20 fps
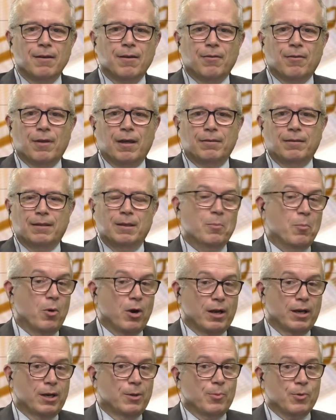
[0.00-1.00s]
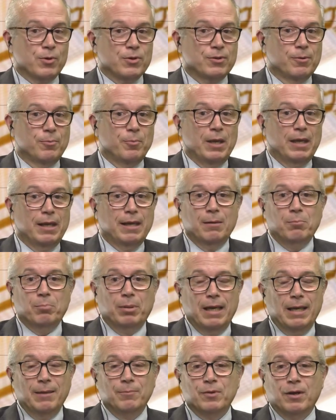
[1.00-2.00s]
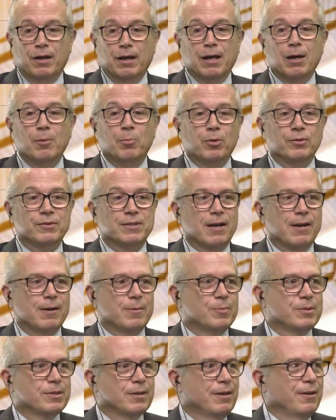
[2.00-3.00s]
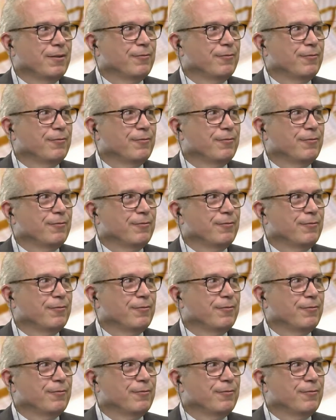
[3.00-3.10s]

that the marketing person may get blamed a couple of times